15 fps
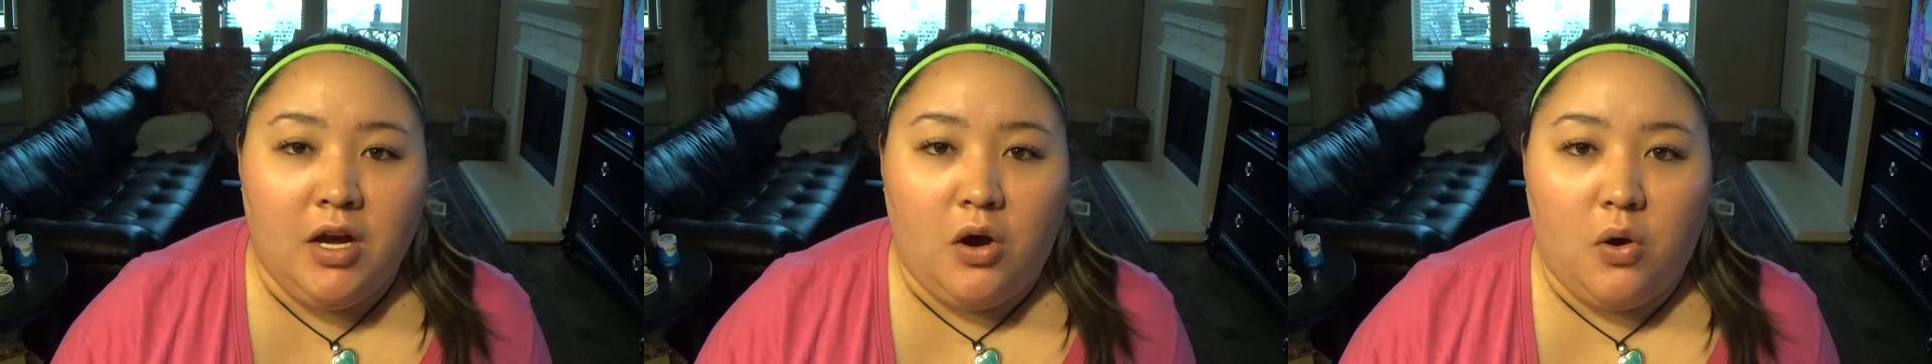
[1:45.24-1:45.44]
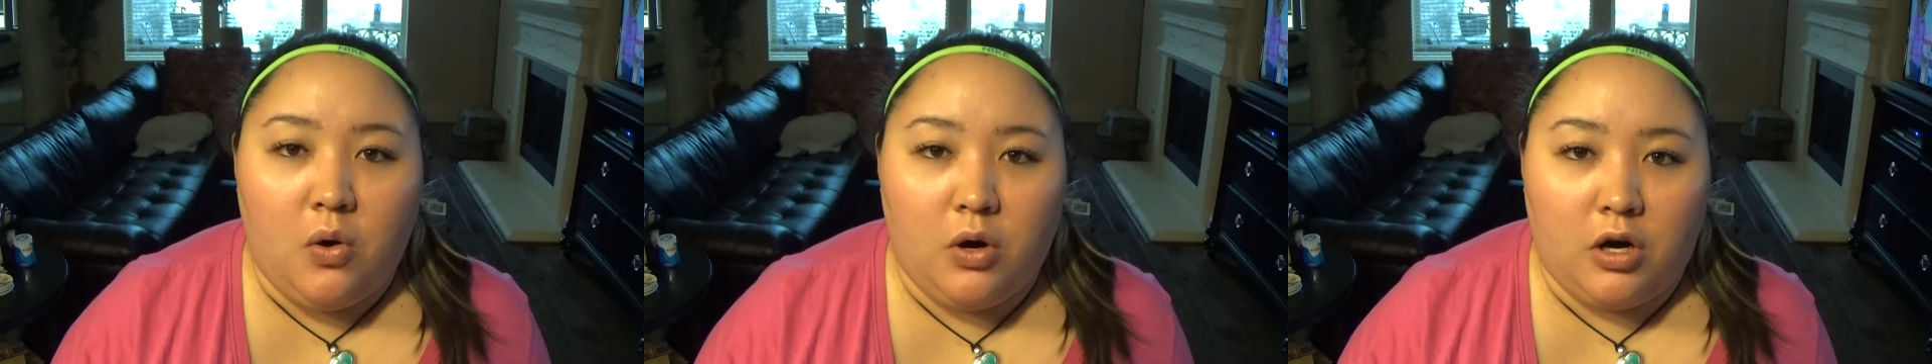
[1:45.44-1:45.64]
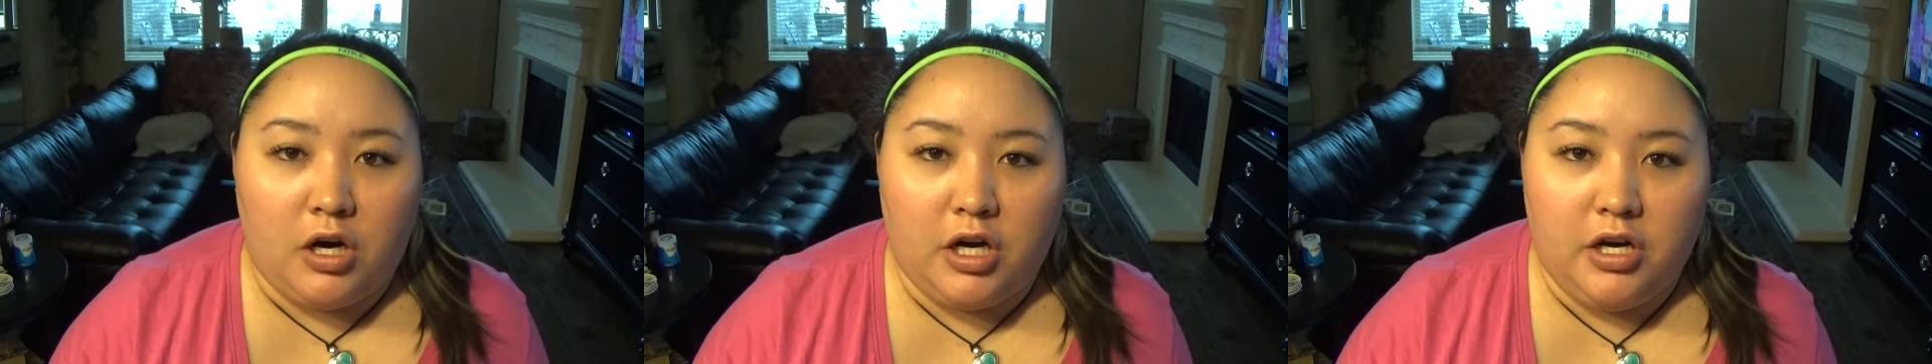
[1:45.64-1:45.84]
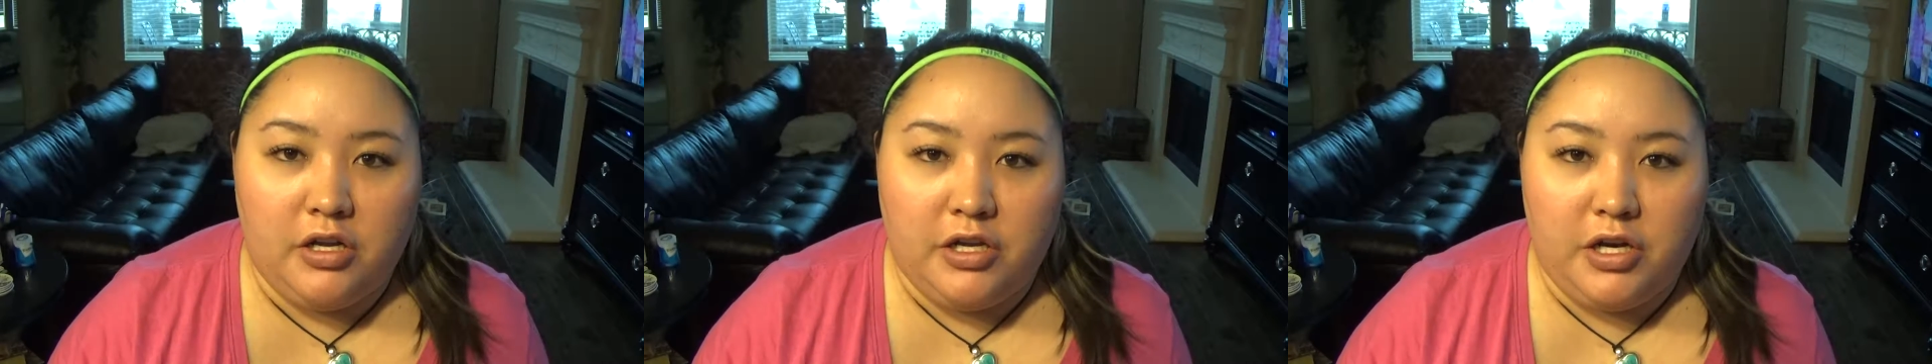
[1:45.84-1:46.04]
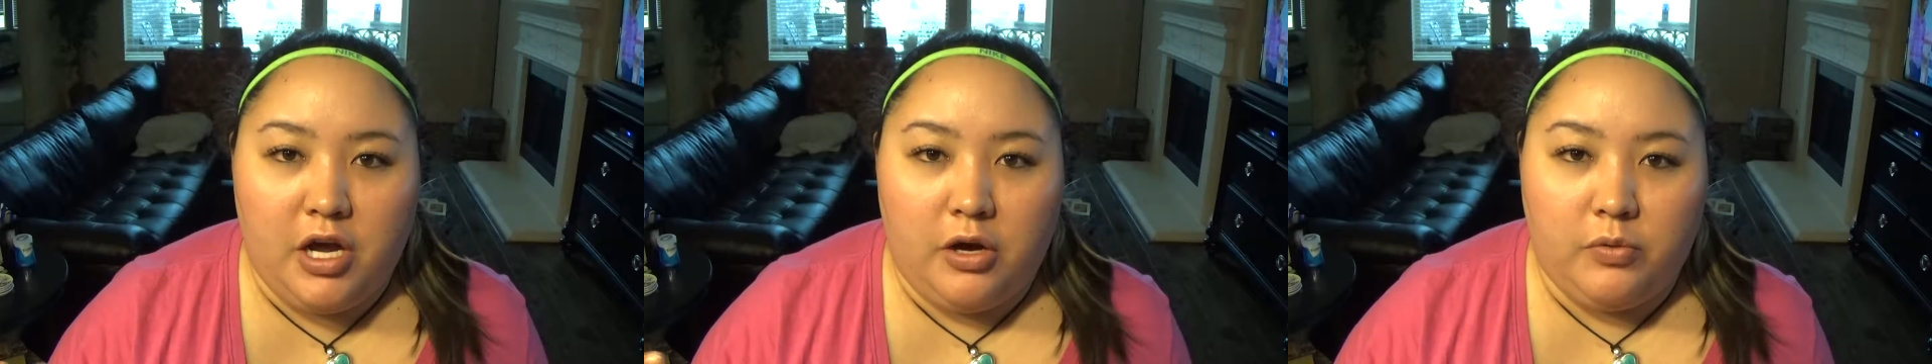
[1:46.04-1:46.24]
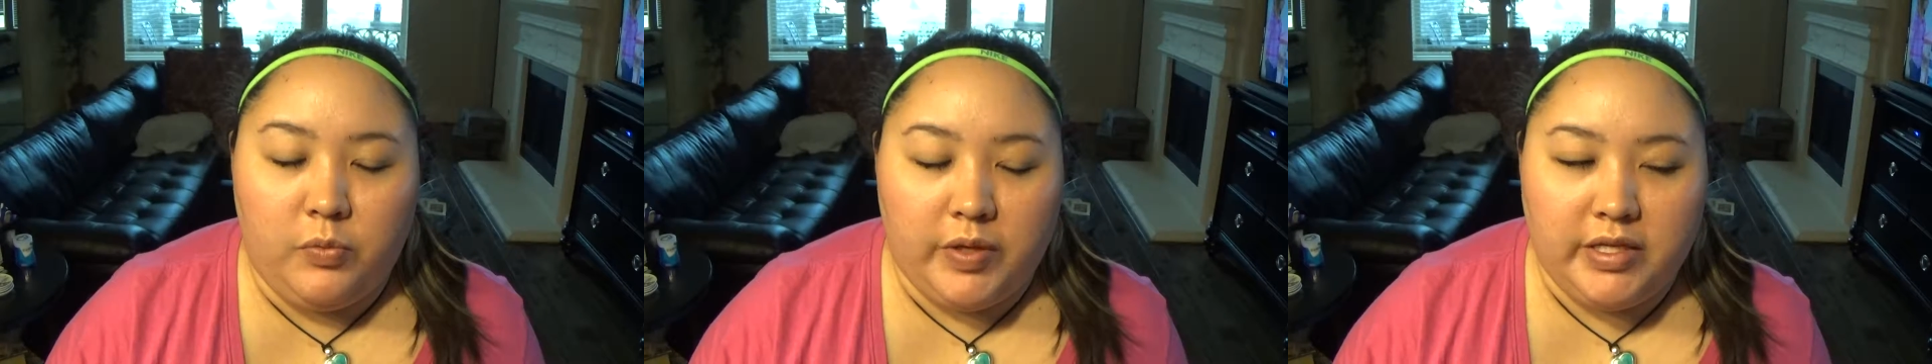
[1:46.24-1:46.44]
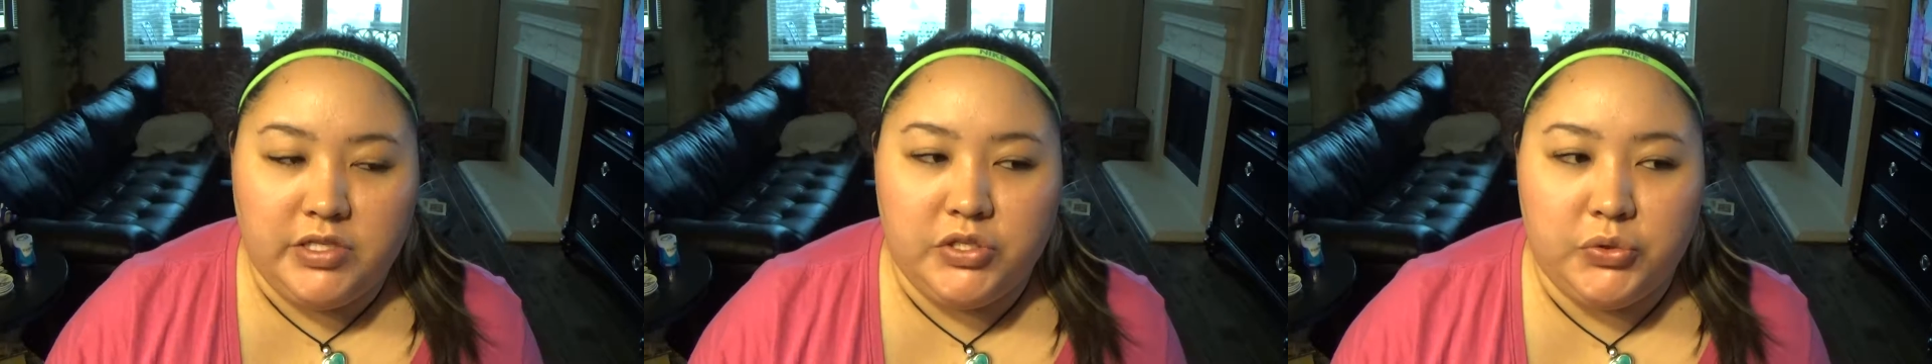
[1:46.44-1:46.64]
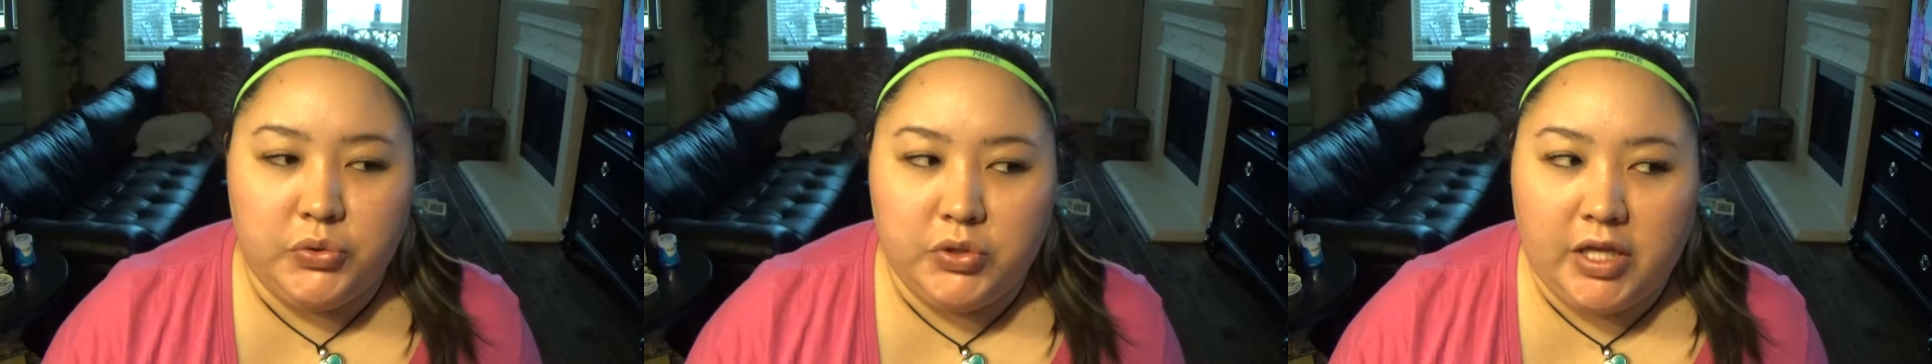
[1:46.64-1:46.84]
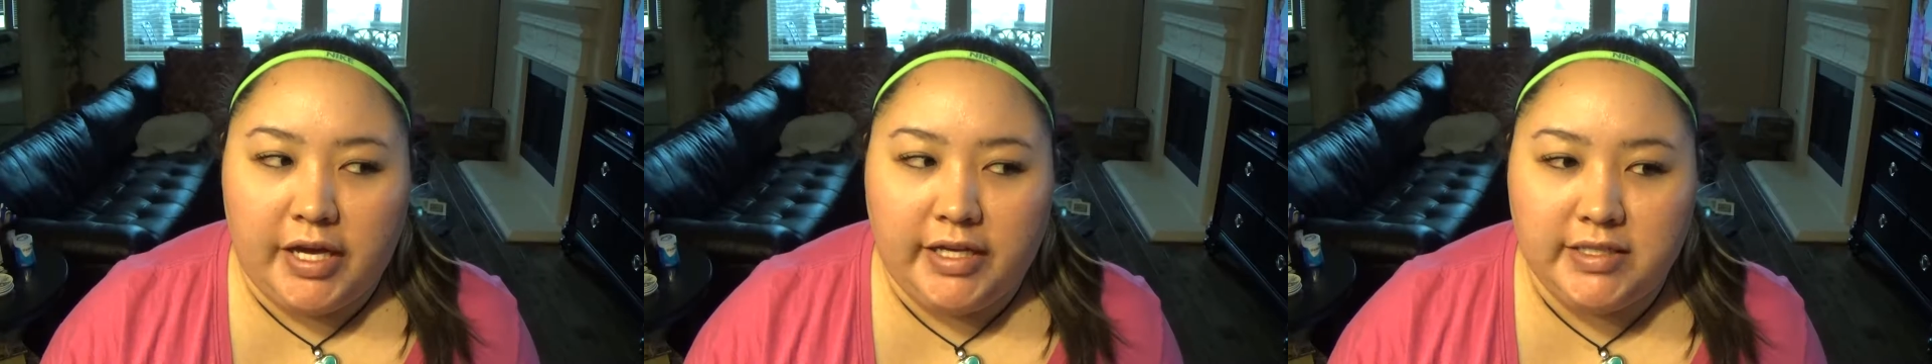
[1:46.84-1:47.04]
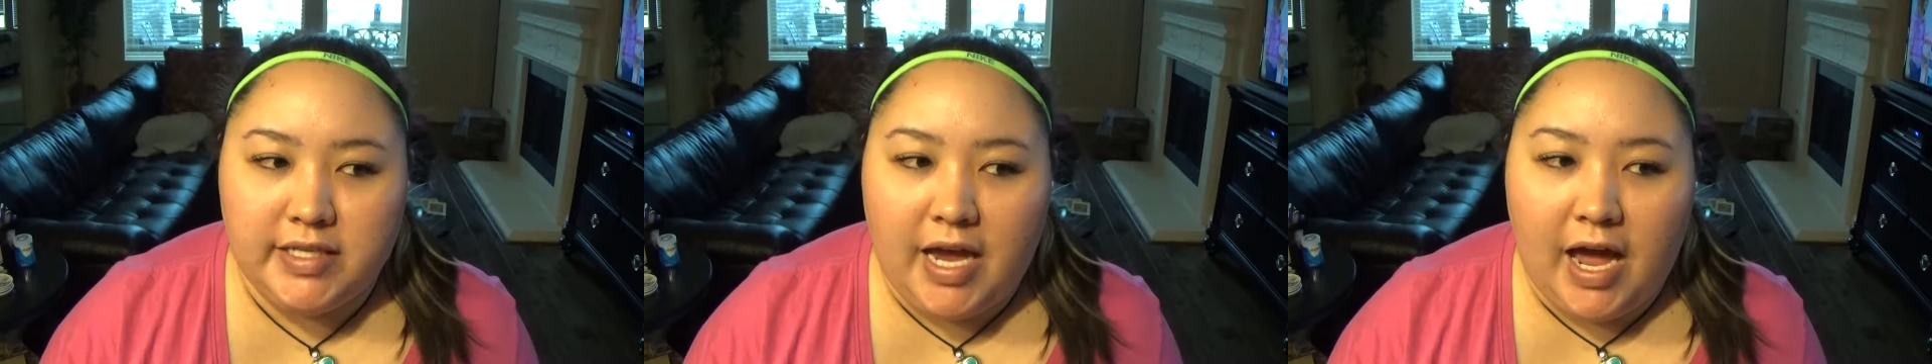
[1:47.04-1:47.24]
or you know we do
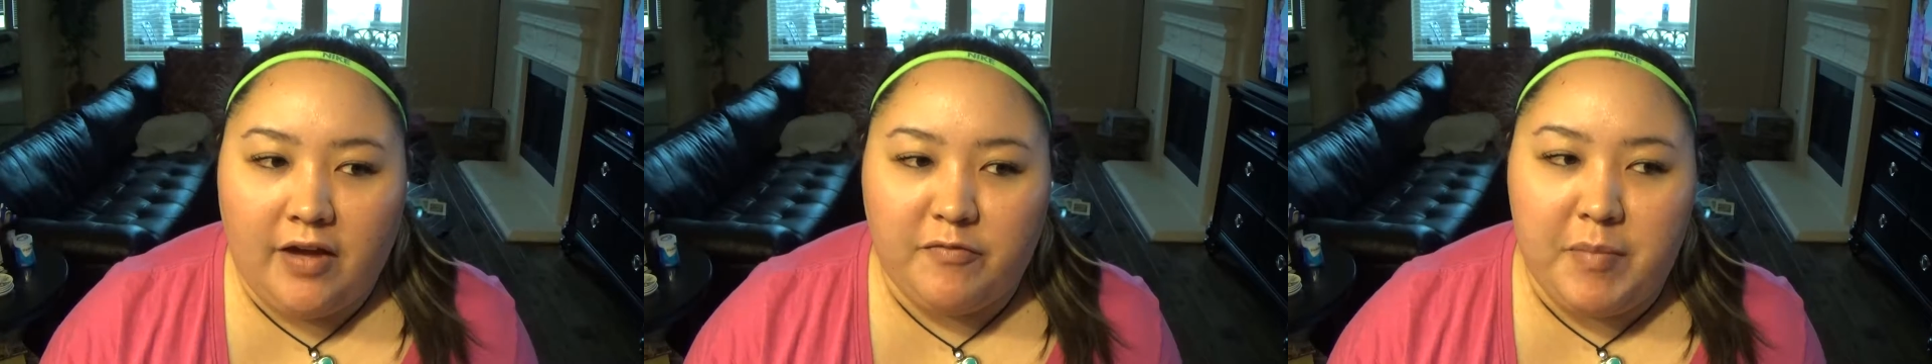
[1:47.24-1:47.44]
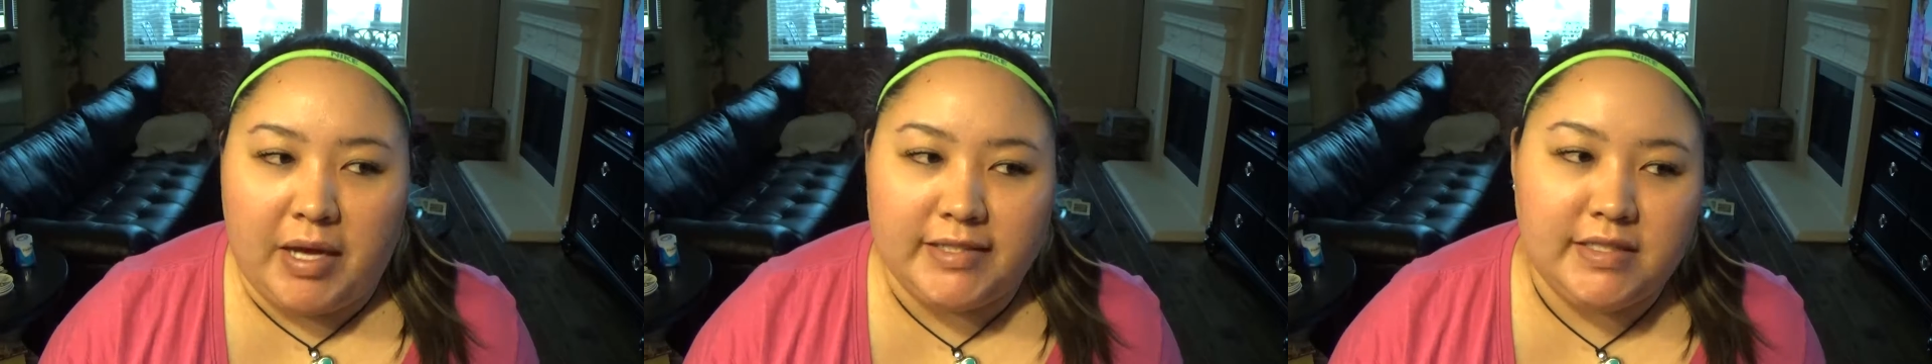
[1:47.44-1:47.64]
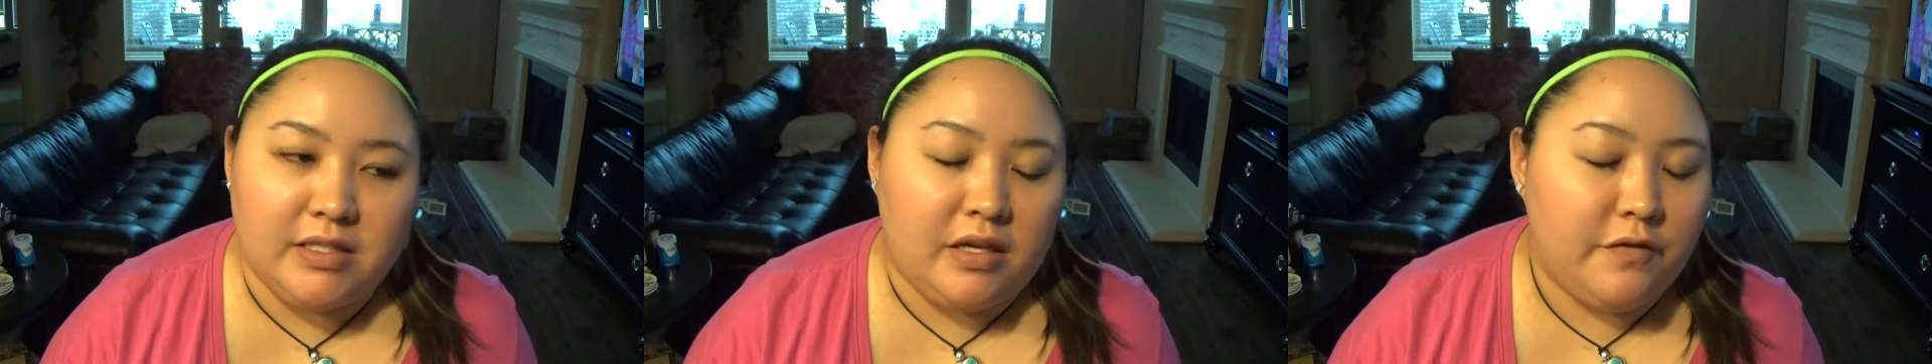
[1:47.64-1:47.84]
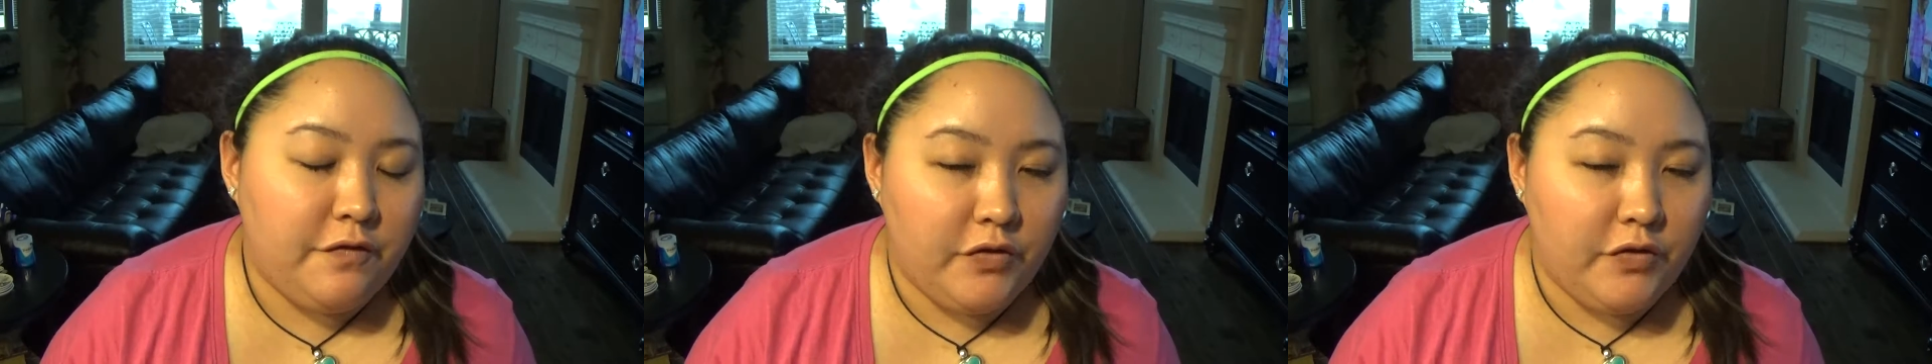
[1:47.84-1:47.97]
like to have mexican